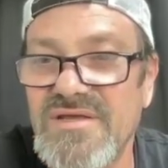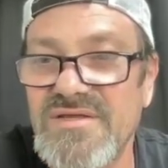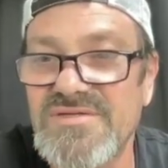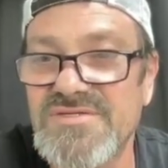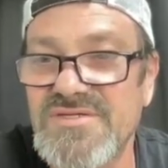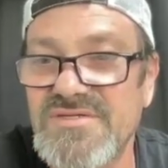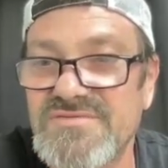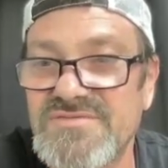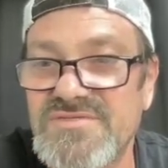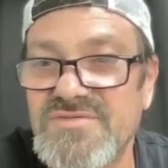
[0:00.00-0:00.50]

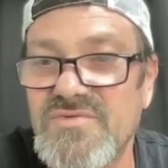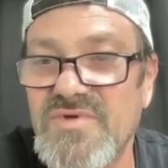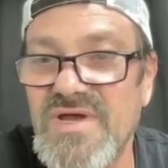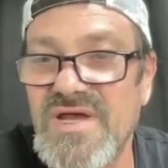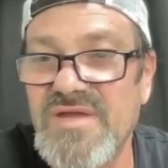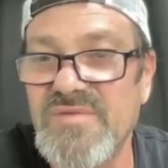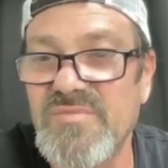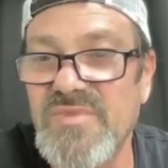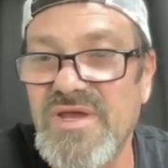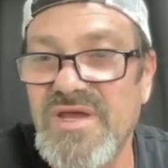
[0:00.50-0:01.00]
Serves you
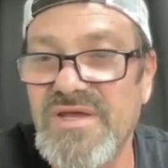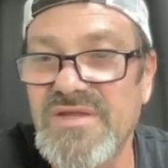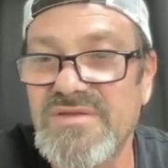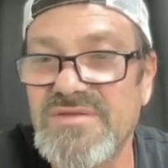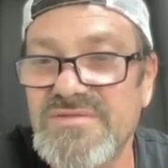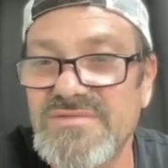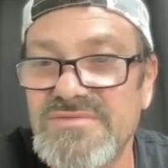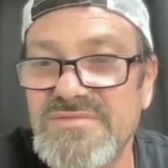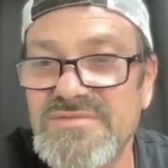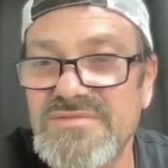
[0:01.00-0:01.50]
right, man.
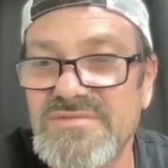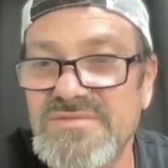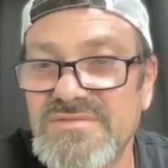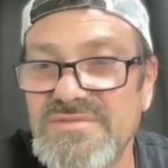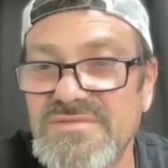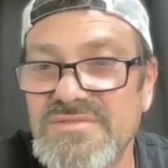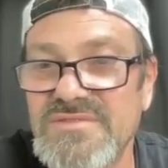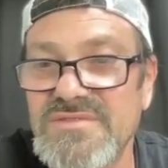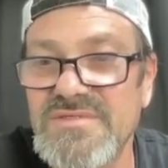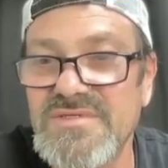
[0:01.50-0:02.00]

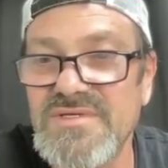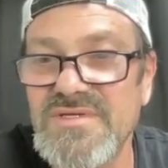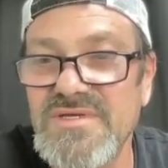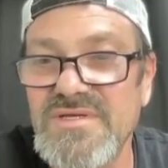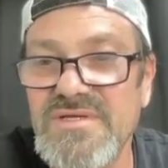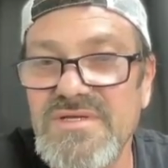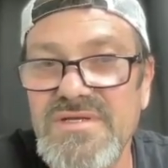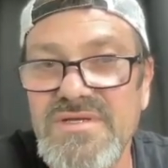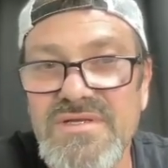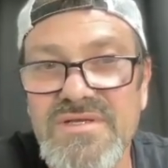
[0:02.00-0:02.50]

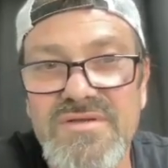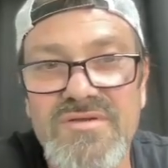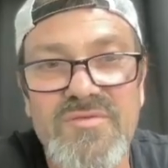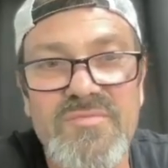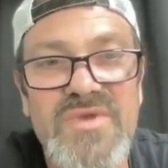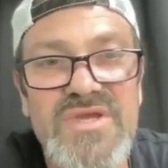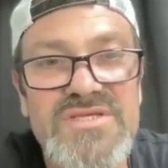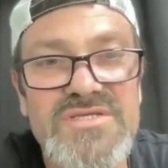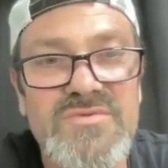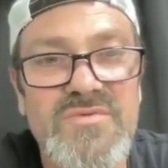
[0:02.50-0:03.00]
You know, it
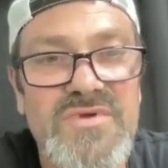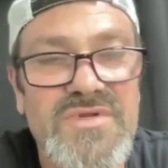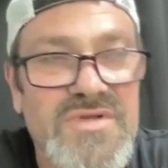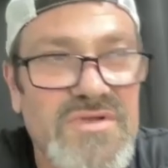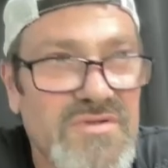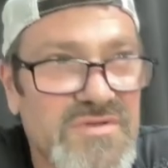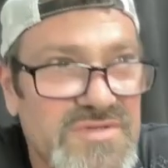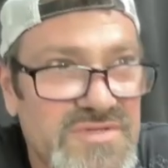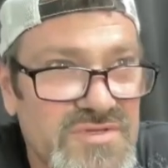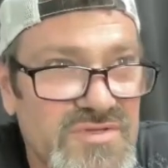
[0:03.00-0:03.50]
makes you
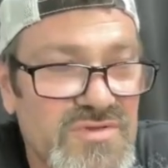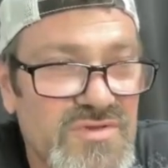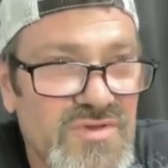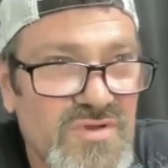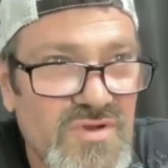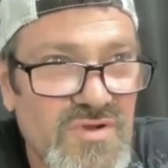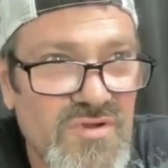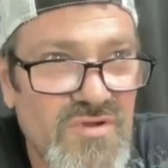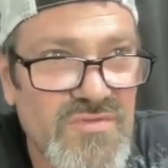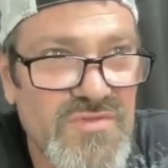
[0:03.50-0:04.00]
wonder: Is New
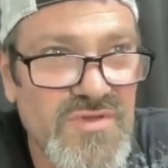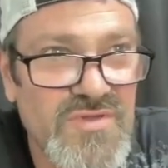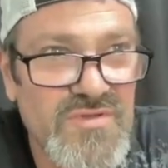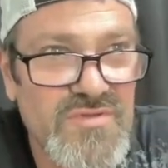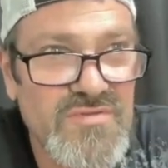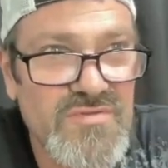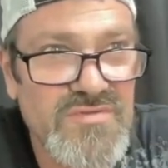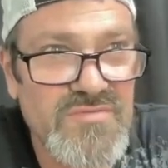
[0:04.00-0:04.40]
or the